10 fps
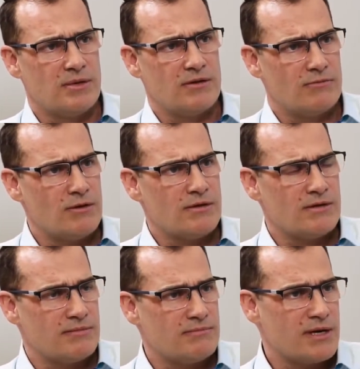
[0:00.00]
But
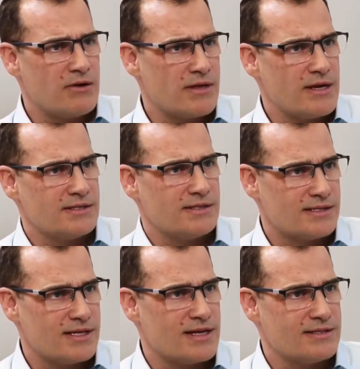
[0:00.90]
rather than bury their heads in
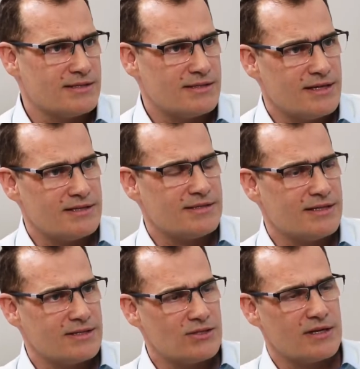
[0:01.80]
the sand and
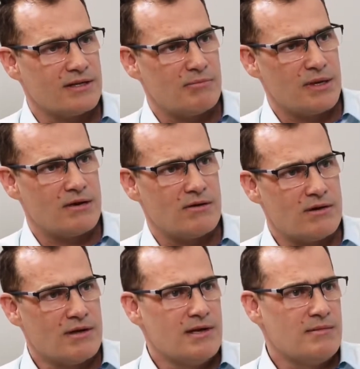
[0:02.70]
try and get their PR